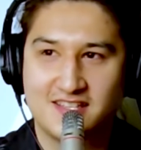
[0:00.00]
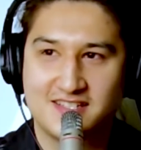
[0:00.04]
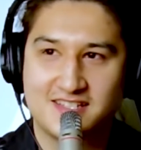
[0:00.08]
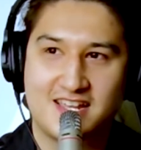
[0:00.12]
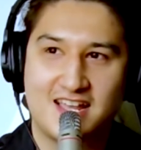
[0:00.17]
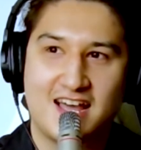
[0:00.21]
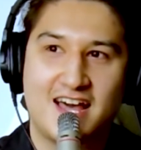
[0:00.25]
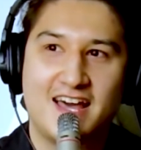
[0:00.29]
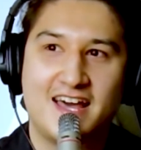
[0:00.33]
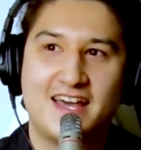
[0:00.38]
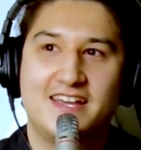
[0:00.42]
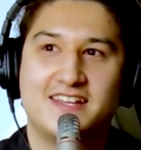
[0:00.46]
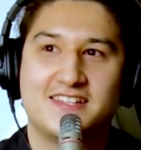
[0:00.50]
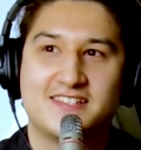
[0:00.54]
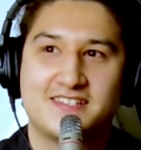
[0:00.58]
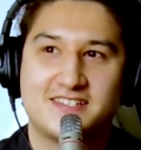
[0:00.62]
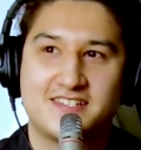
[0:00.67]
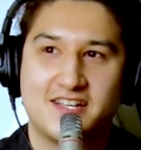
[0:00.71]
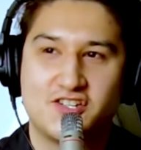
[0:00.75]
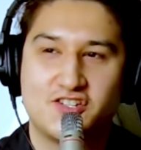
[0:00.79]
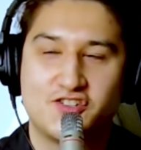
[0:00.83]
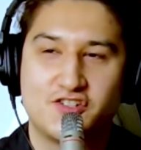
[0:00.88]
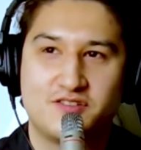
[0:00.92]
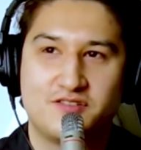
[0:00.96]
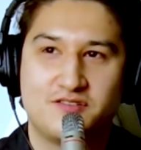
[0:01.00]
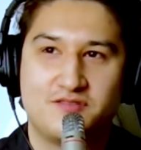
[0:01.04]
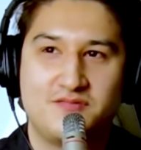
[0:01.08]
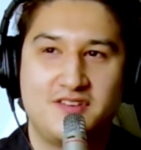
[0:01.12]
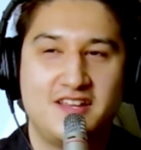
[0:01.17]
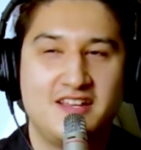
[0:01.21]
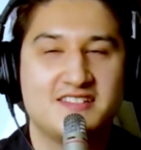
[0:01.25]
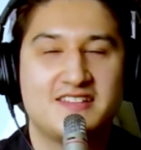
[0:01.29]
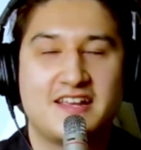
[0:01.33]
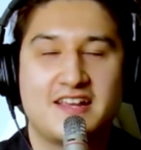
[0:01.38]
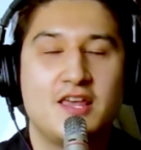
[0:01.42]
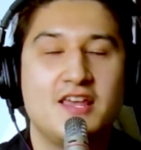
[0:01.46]
This guy is
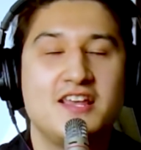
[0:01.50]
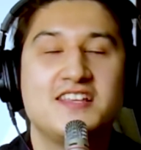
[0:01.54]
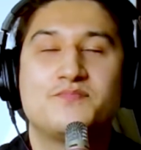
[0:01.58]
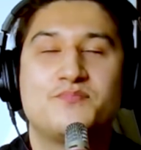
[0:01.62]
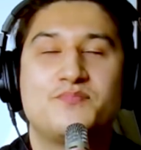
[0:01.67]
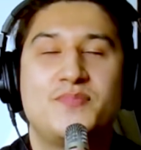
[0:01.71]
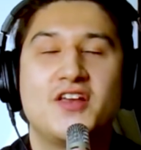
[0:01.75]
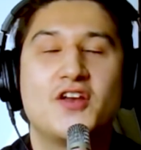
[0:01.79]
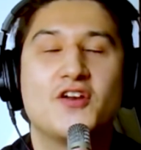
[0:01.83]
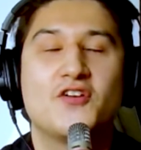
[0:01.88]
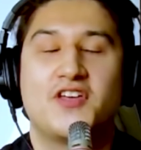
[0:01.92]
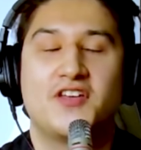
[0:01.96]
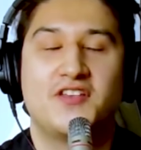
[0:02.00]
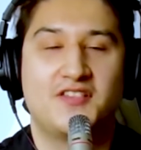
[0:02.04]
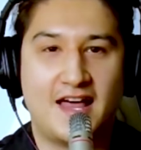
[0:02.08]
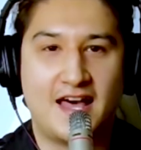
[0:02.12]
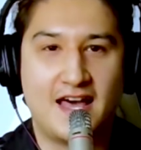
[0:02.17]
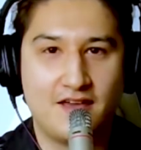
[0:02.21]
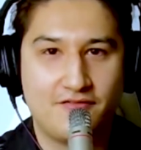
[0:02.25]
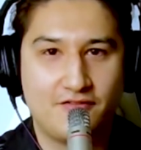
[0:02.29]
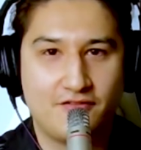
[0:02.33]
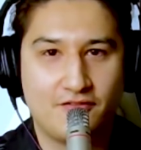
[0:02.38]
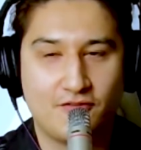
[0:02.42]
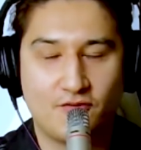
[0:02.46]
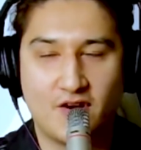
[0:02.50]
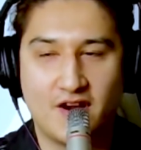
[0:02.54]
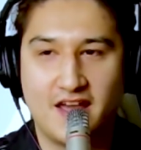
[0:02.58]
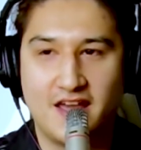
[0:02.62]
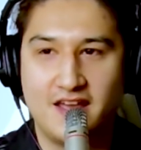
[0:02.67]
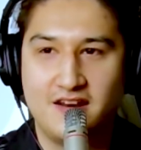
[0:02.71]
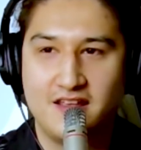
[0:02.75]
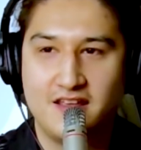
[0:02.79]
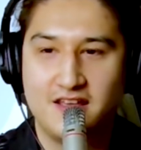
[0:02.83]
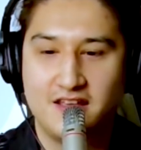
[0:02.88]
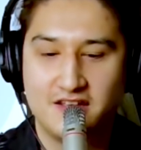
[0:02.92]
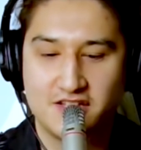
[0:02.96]
he's bigger than life,
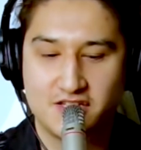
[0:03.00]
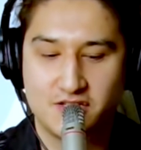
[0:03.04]
right?